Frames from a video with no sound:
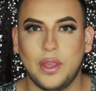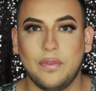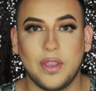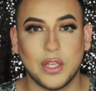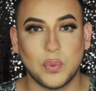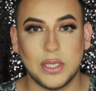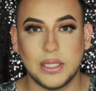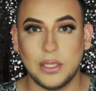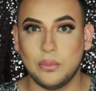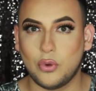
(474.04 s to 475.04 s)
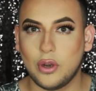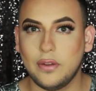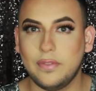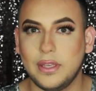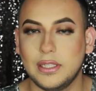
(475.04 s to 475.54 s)
If you guys want to see more
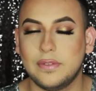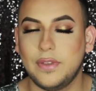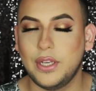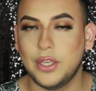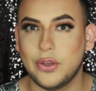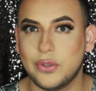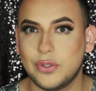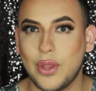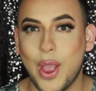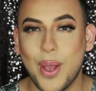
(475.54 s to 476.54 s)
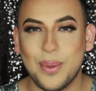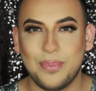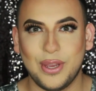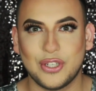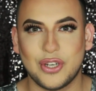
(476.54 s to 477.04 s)
of these videos,
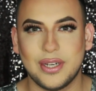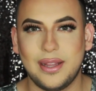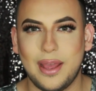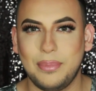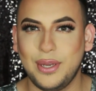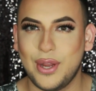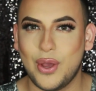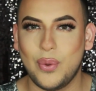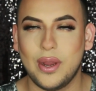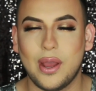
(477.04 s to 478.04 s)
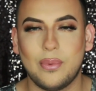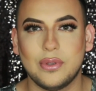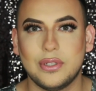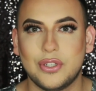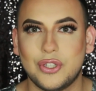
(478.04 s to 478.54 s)
make sure to let me know and I
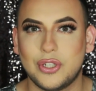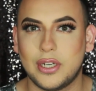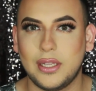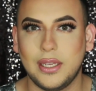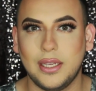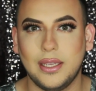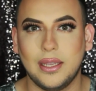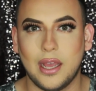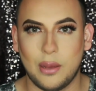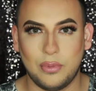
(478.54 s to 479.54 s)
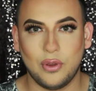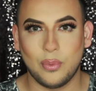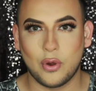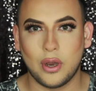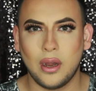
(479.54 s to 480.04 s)
will surely upload
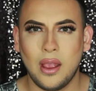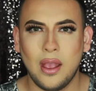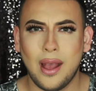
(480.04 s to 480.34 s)
more.